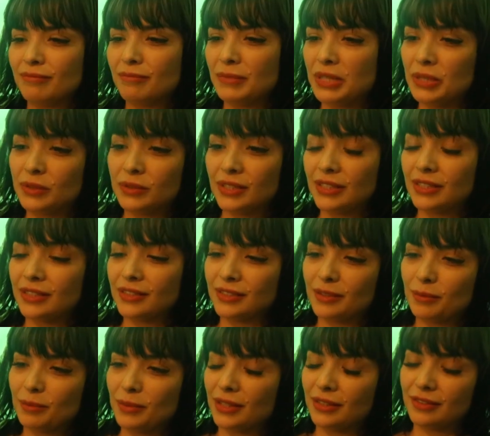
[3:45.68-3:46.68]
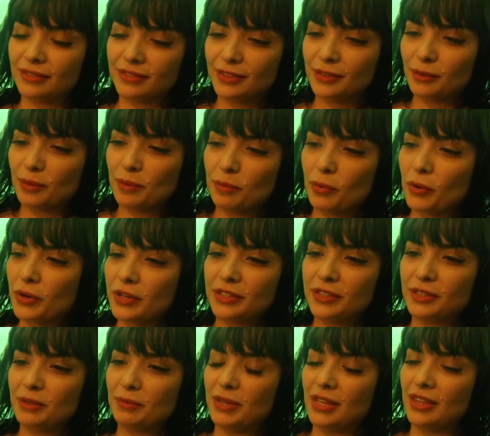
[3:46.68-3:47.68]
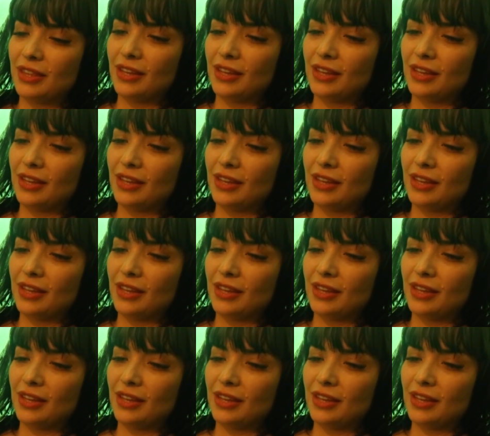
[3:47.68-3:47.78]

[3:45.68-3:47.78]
Music is something so important to me